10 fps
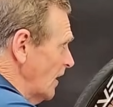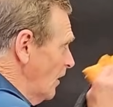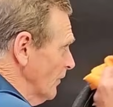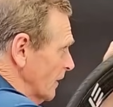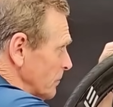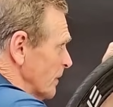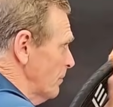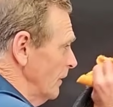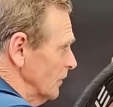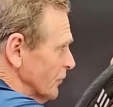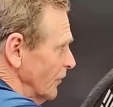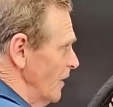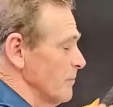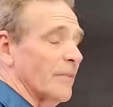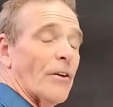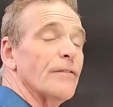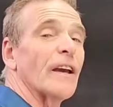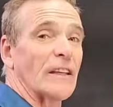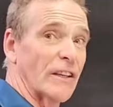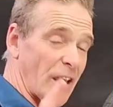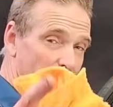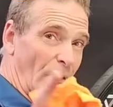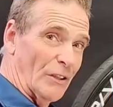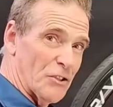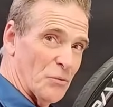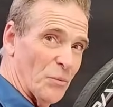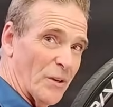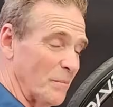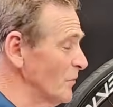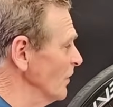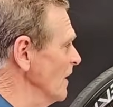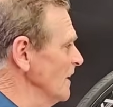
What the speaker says: I reckon a bit of polish on them. Don't forget you can polish your rims.